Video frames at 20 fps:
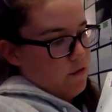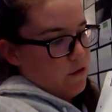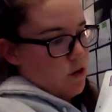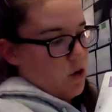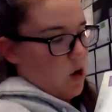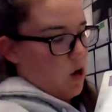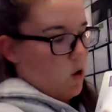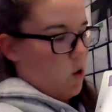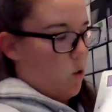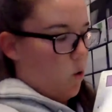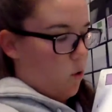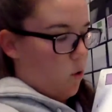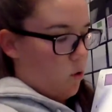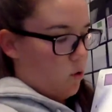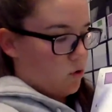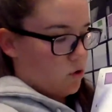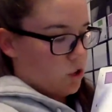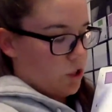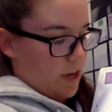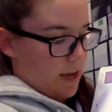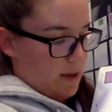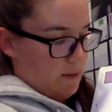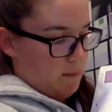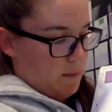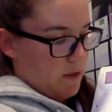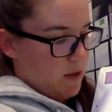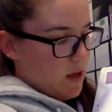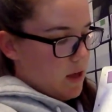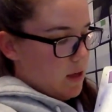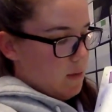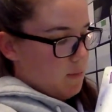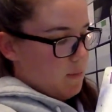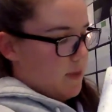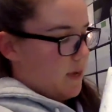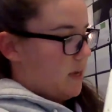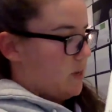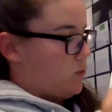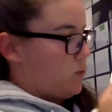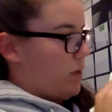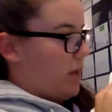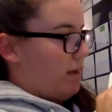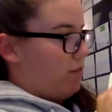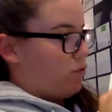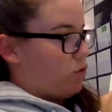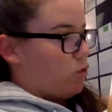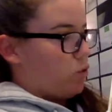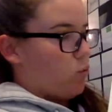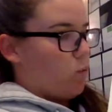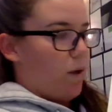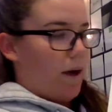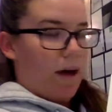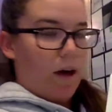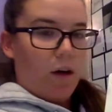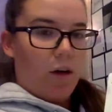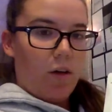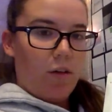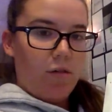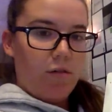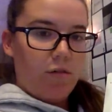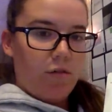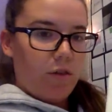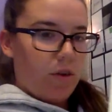for our whole shape, because we have 12,